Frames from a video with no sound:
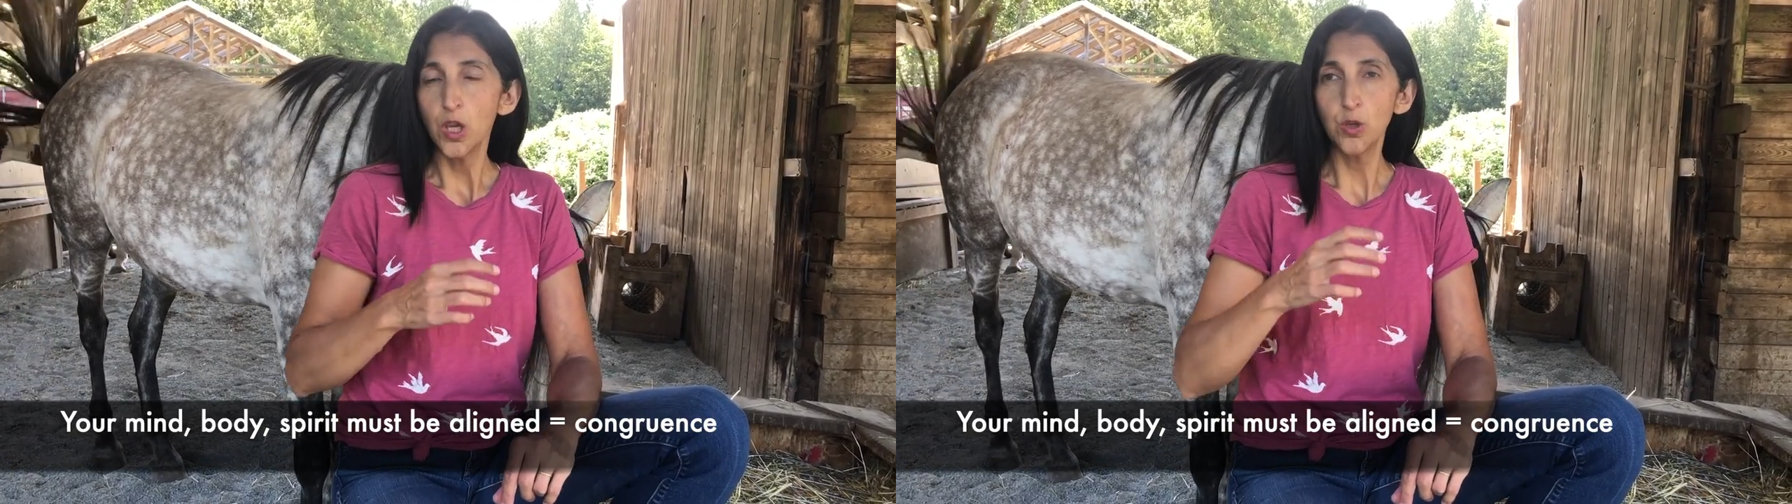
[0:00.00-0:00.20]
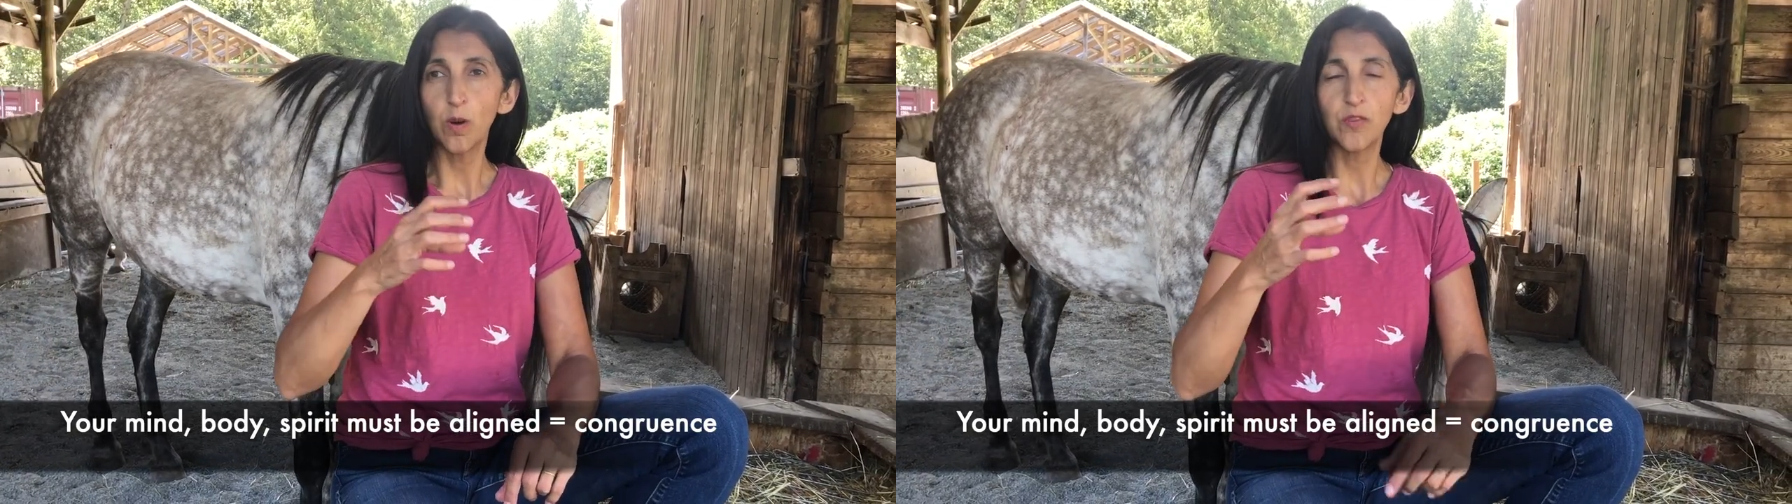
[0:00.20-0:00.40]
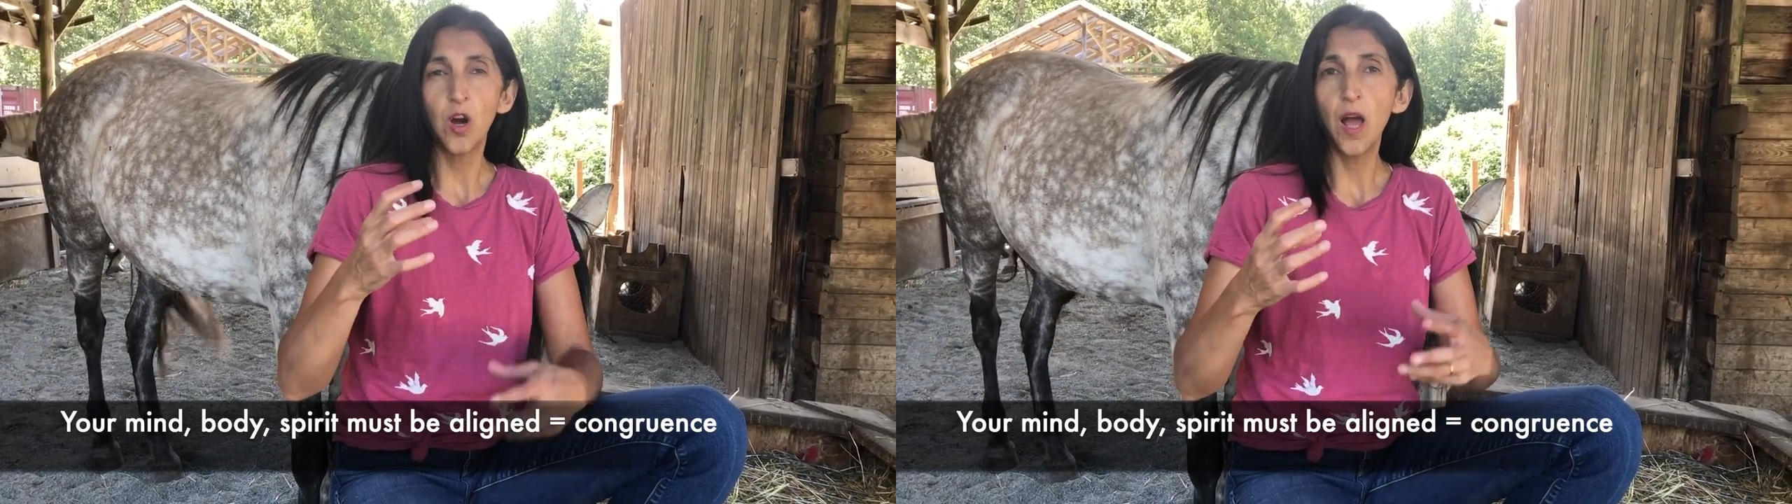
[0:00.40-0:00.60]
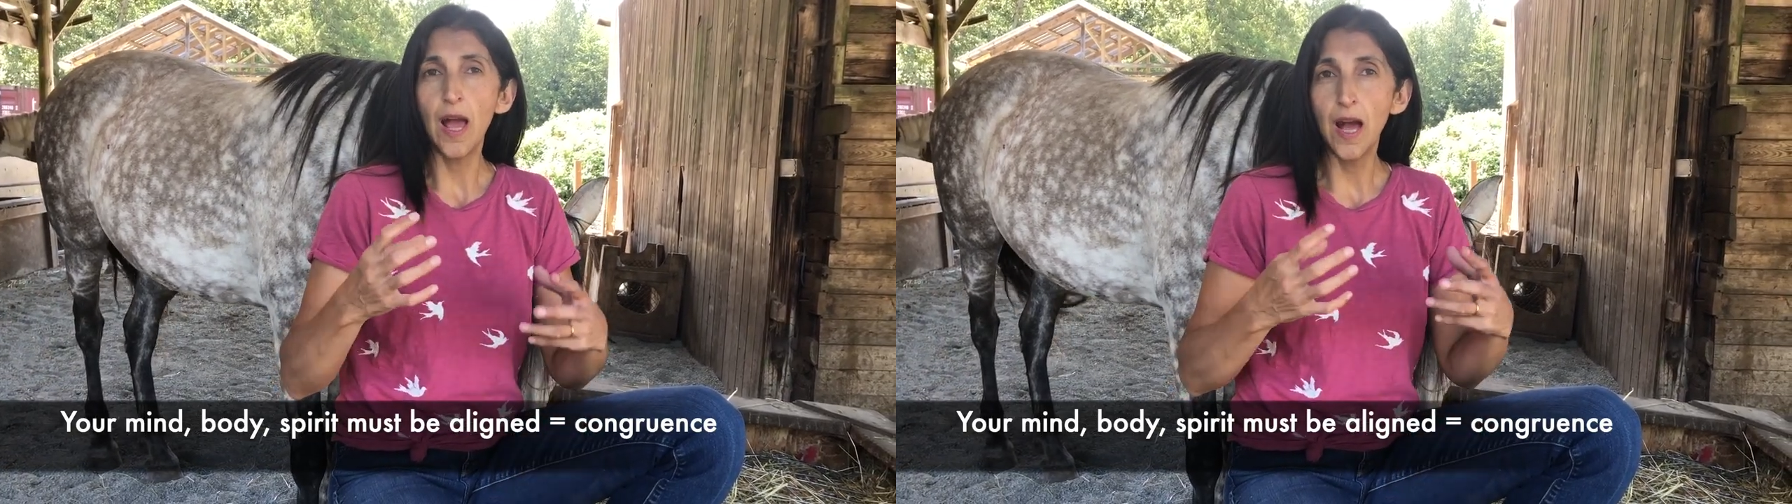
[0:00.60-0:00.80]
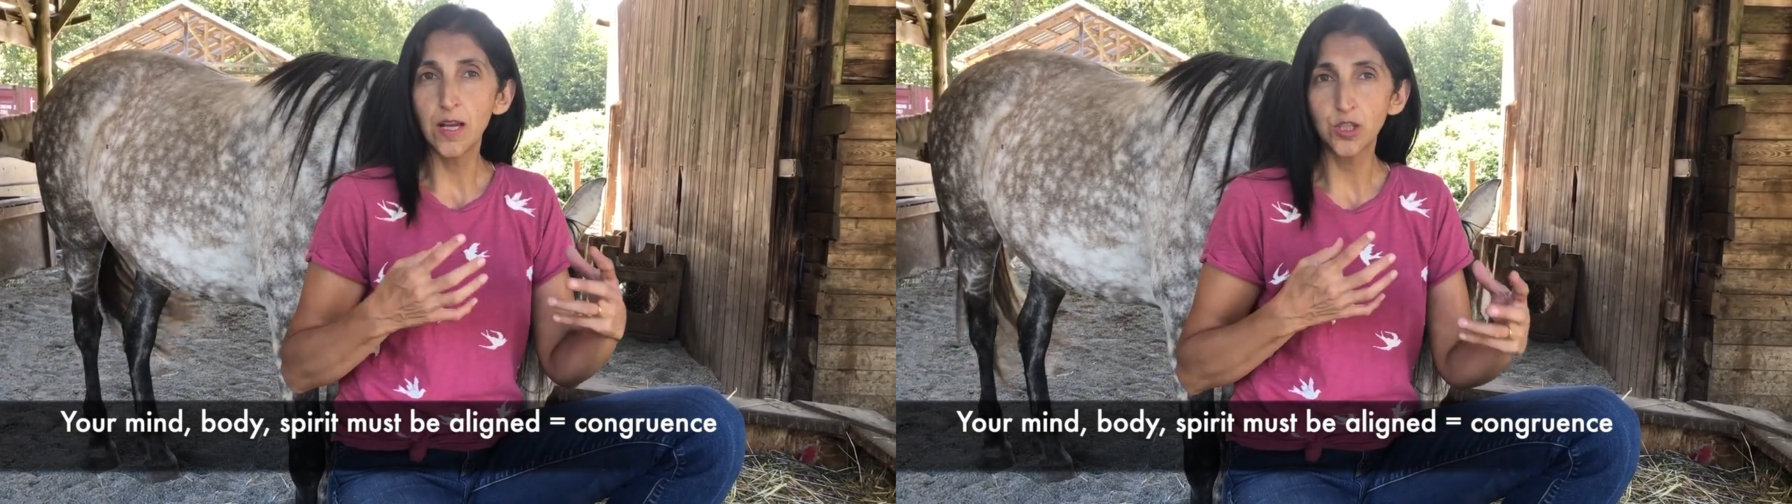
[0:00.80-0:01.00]
you have not
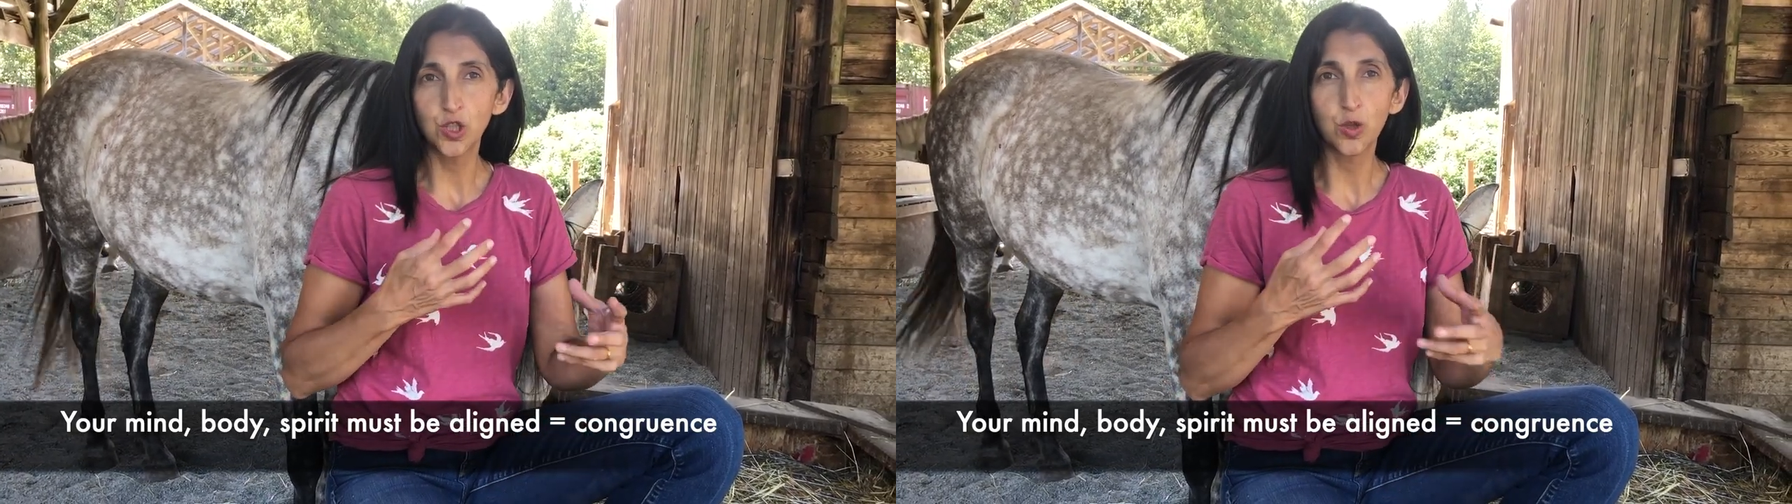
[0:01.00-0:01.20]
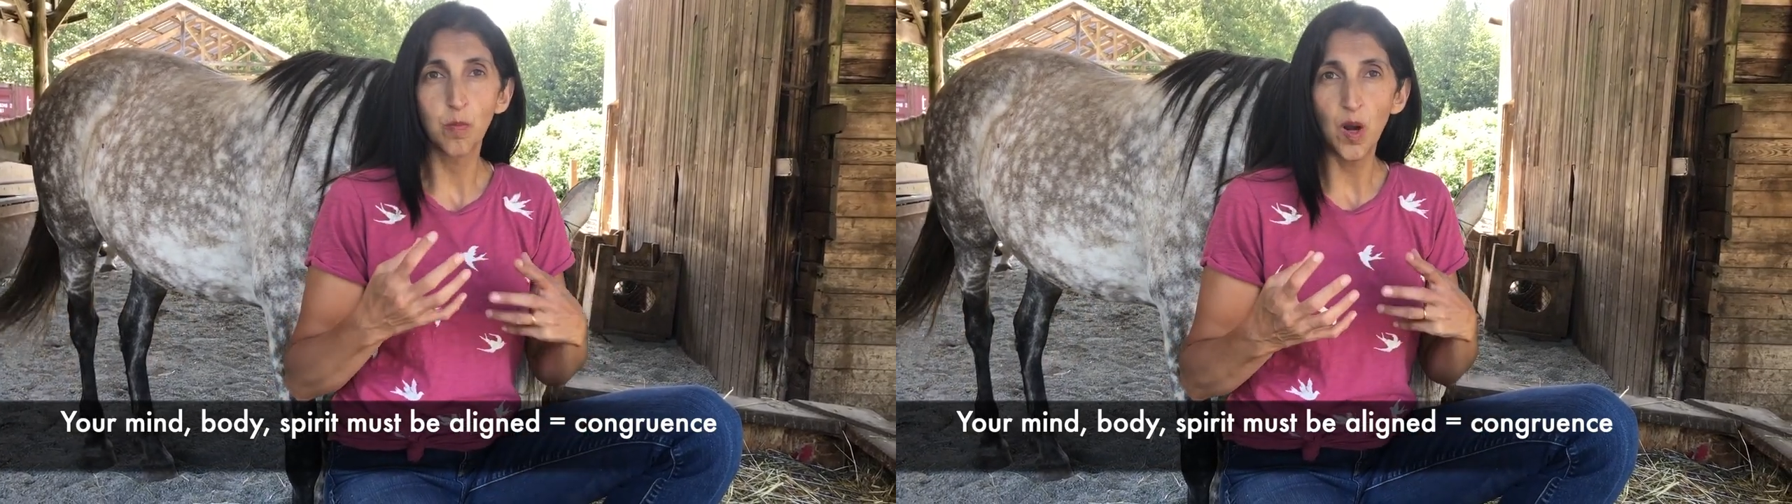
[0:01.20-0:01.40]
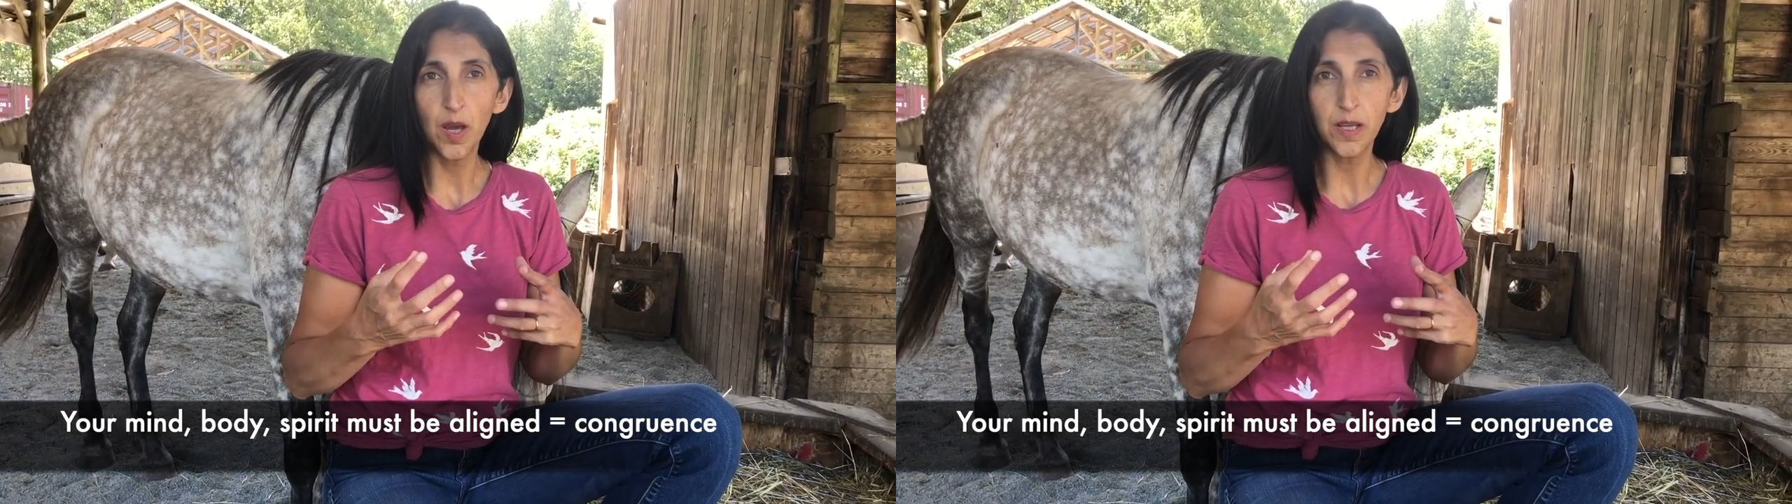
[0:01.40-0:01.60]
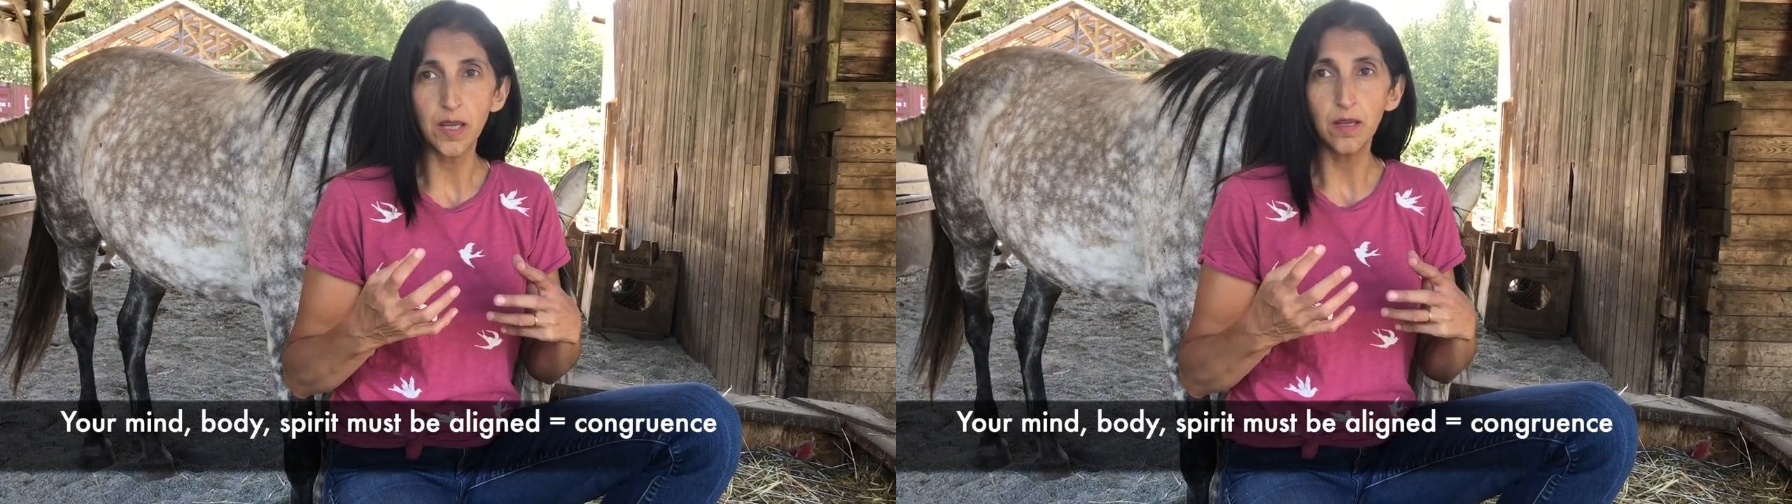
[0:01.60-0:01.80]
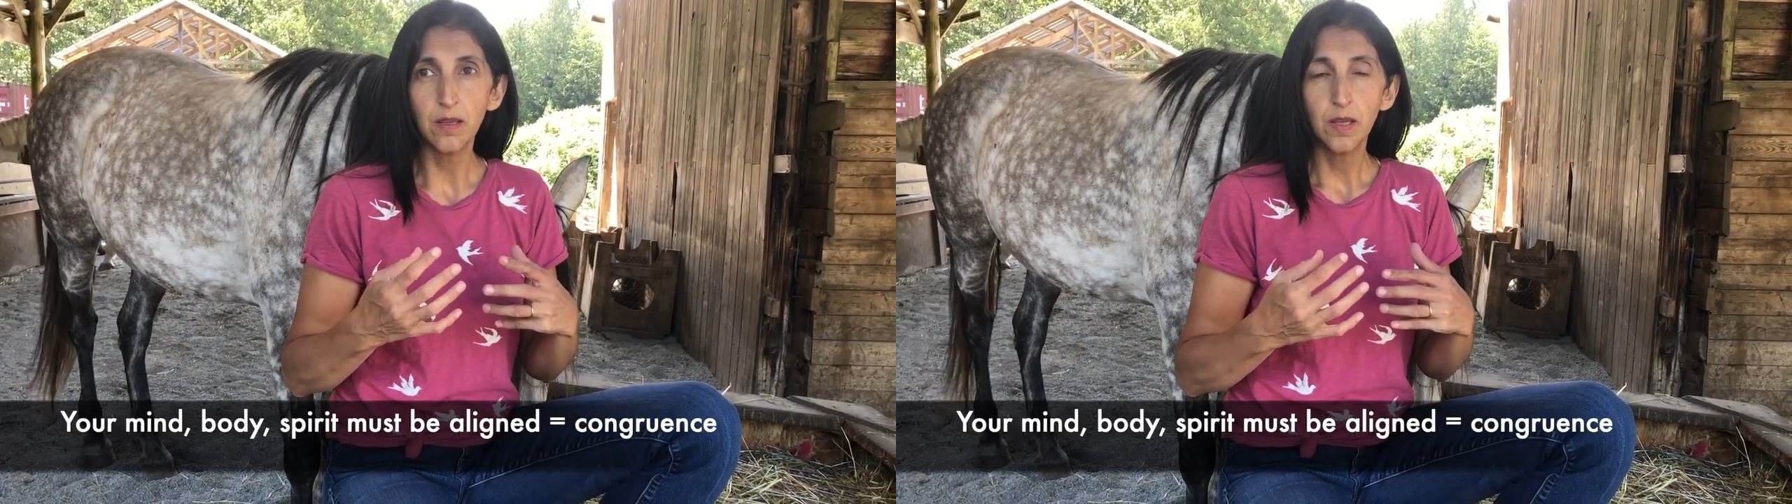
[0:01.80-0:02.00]
asked your
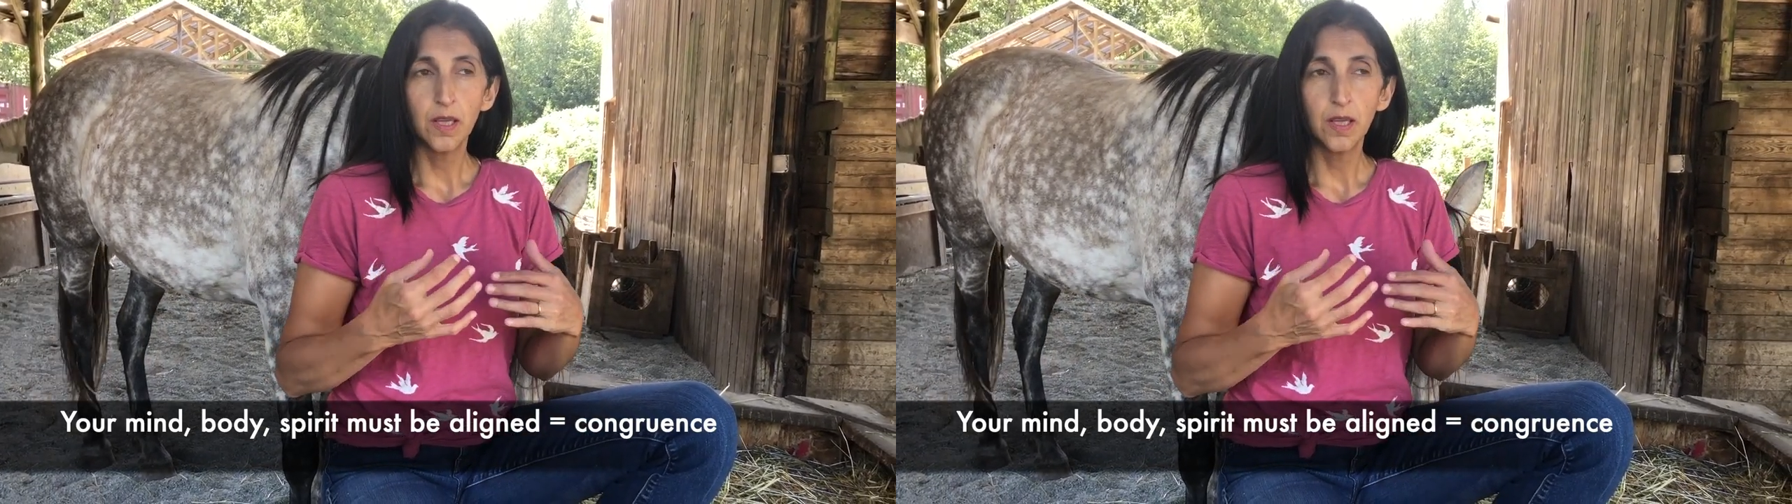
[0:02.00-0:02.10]
body,